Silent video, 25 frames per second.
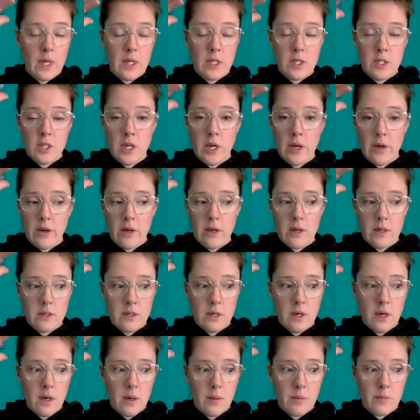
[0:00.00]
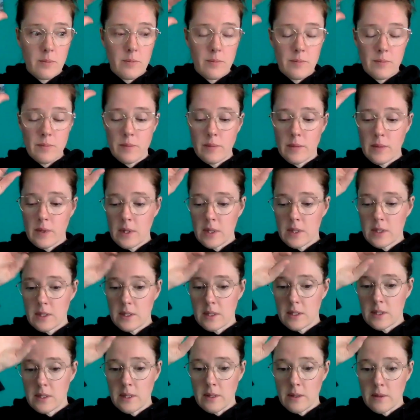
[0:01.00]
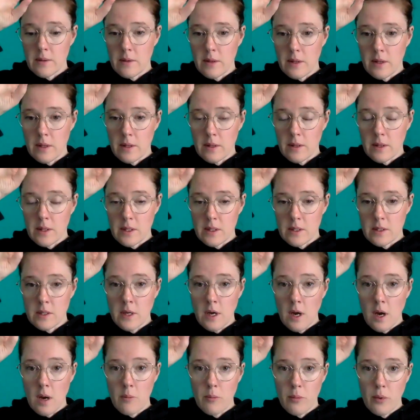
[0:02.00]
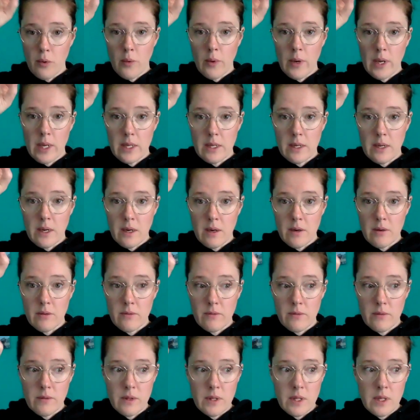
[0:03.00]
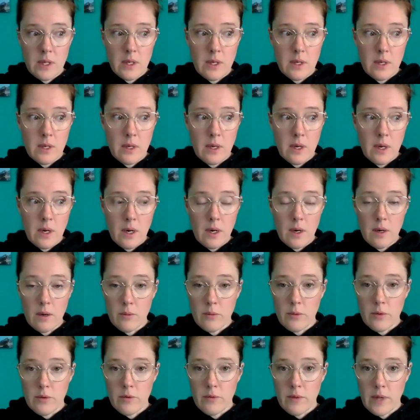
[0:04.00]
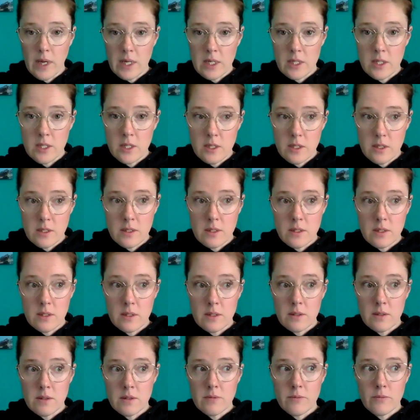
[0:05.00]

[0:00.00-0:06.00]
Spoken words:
cherry on top. This is the top point of the reflections,